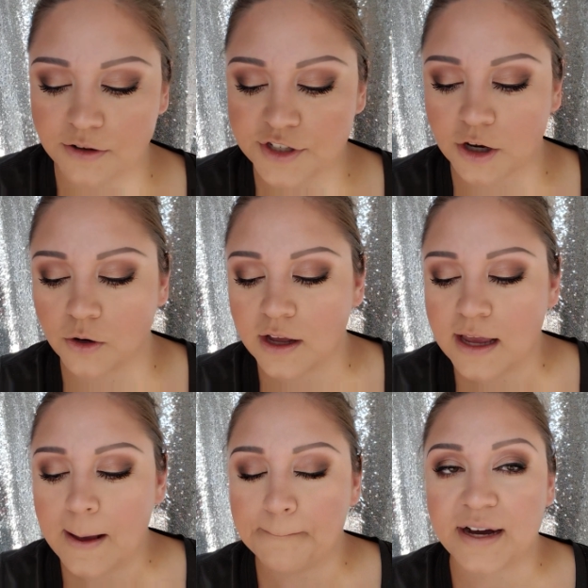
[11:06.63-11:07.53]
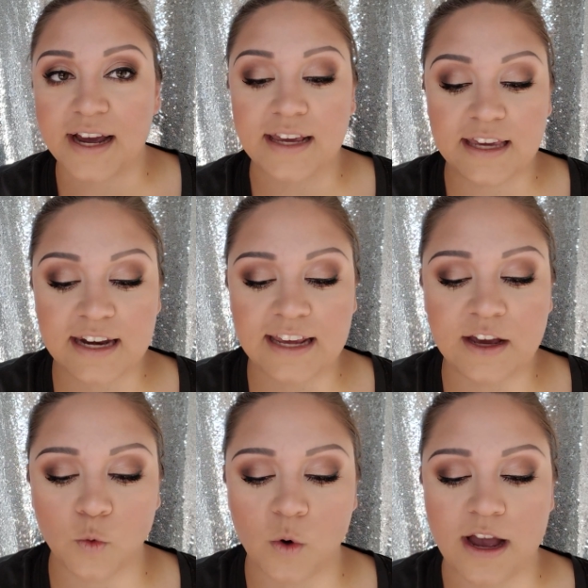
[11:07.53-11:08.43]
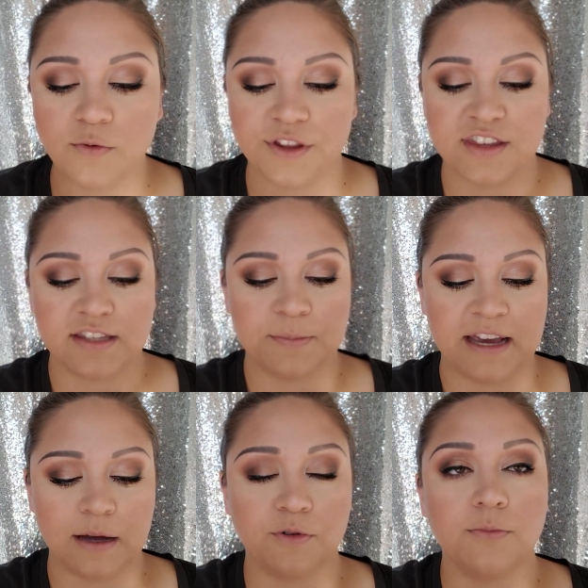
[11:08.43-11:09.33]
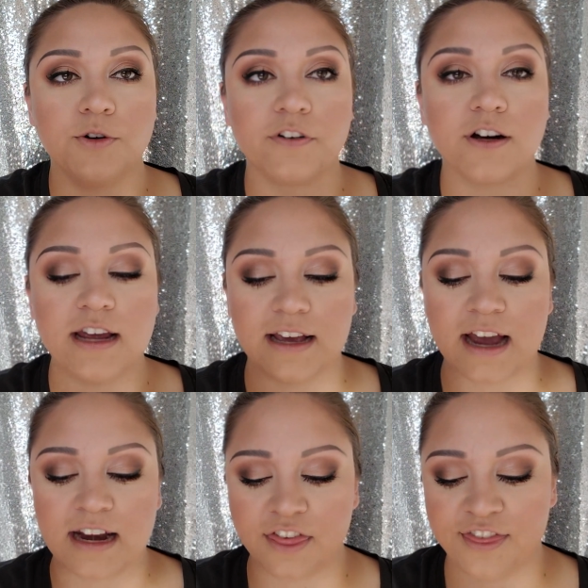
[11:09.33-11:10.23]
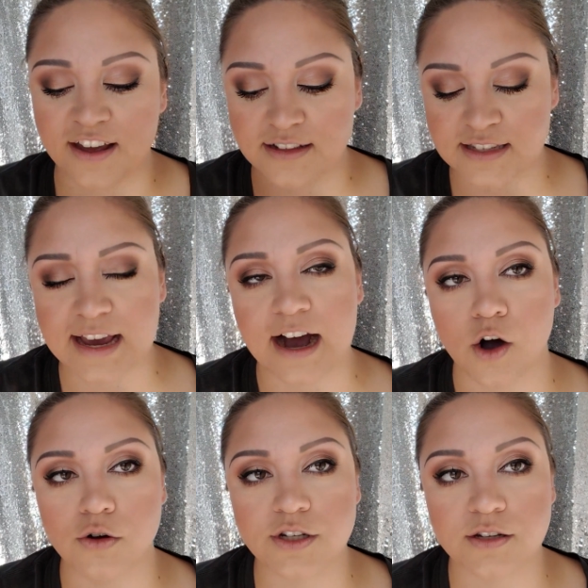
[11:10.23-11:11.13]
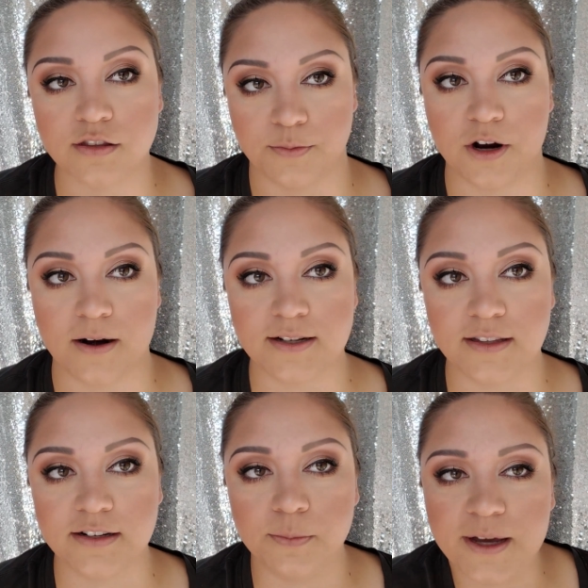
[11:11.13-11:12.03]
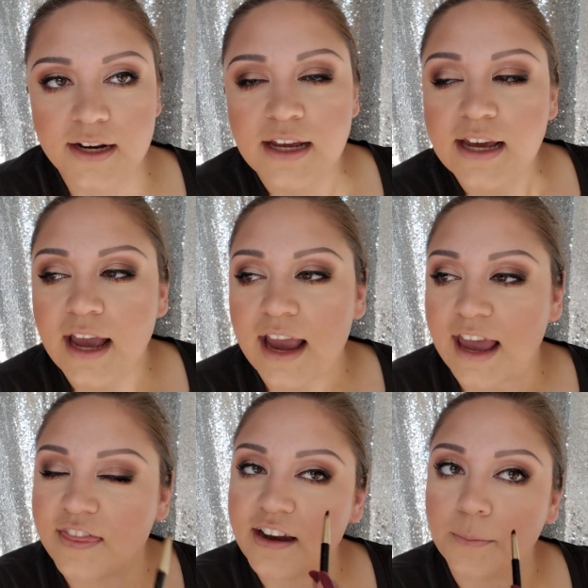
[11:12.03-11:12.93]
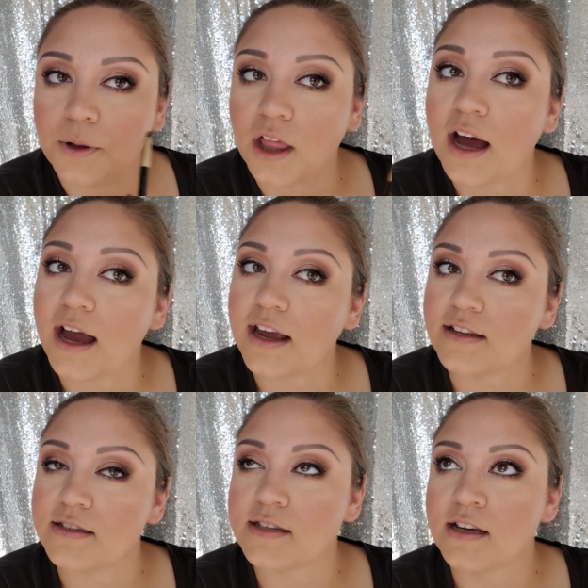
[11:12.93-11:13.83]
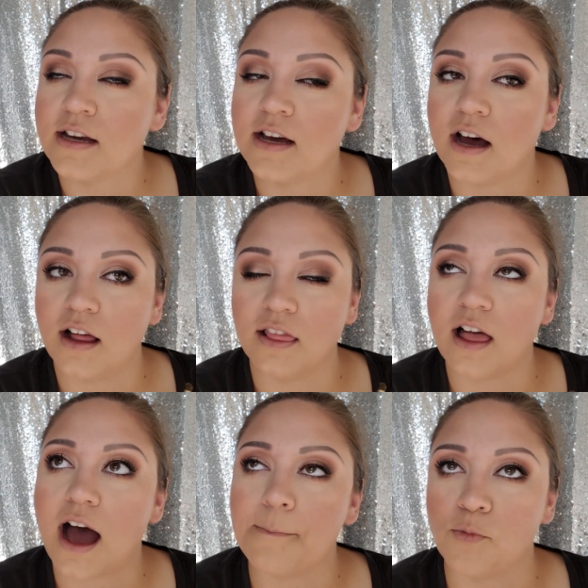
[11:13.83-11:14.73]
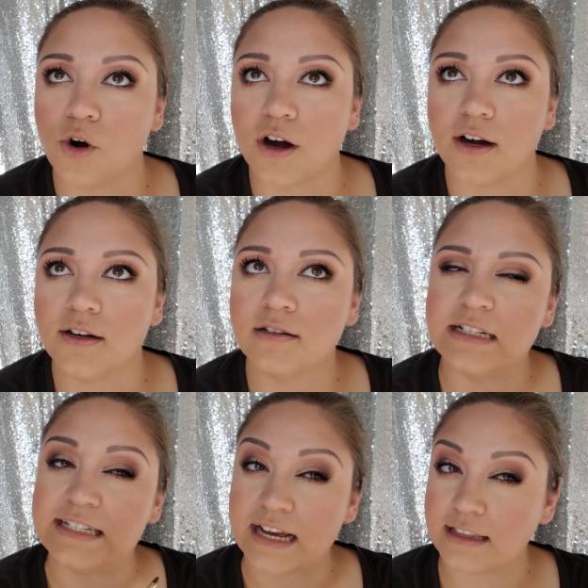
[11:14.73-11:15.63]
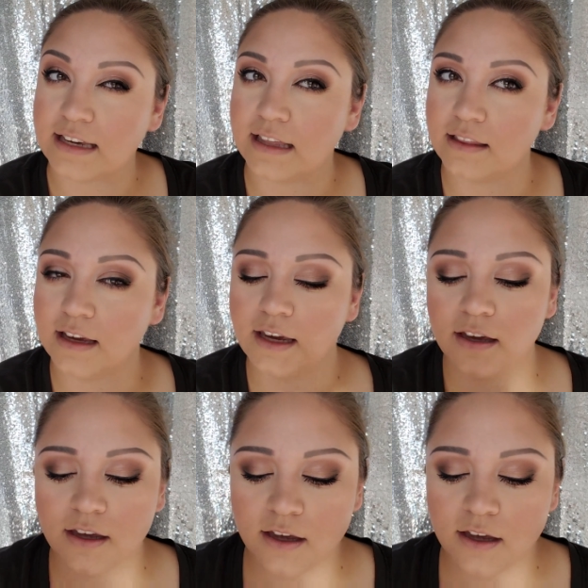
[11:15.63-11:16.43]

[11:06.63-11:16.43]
So by getting it wet with this makeup remover, it kind of thins out the product a little bit and then applies a lot more delicately.